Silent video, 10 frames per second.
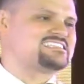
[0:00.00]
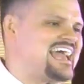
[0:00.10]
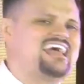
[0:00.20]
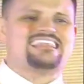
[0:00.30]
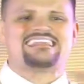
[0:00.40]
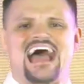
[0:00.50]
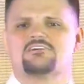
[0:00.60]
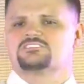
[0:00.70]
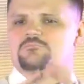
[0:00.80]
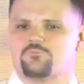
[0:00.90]

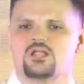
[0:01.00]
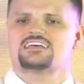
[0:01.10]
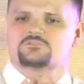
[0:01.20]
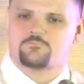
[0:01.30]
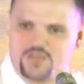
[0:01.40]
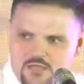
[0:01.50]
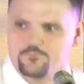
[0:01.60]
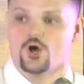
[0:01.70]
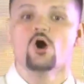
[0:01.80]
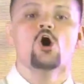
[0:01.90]
10,000 plus
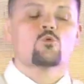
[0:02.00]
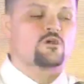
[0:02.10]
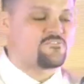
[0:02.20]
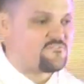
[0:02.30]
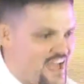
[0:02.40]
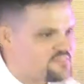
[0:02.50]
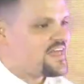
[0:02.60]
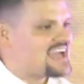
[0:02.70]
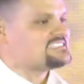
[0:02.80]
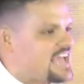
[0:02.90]
people were fed
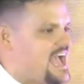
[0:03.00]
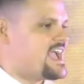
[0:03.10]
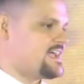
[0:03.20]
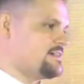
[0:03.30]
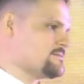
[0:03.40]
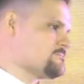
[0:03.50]
that day.